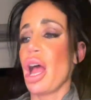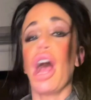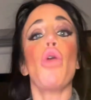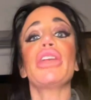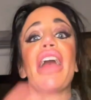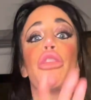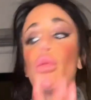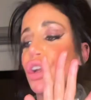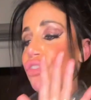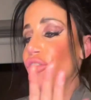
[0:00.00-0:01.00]
Oh yeah, the
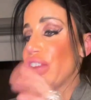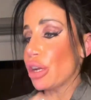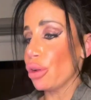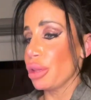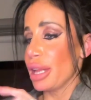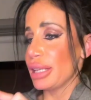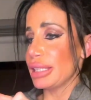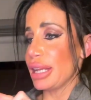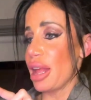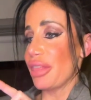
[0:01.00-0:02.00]
word feel.
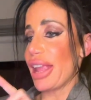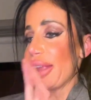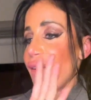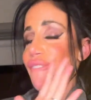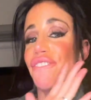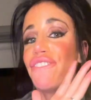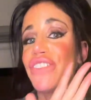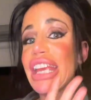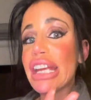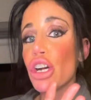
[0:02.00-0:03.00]
See, they
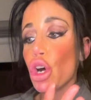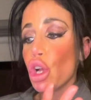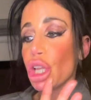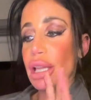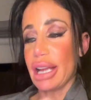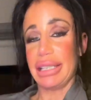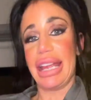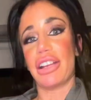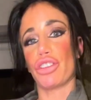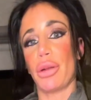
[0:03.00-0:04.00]
feel a
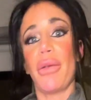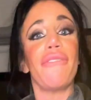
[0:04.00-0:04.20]
tantrum.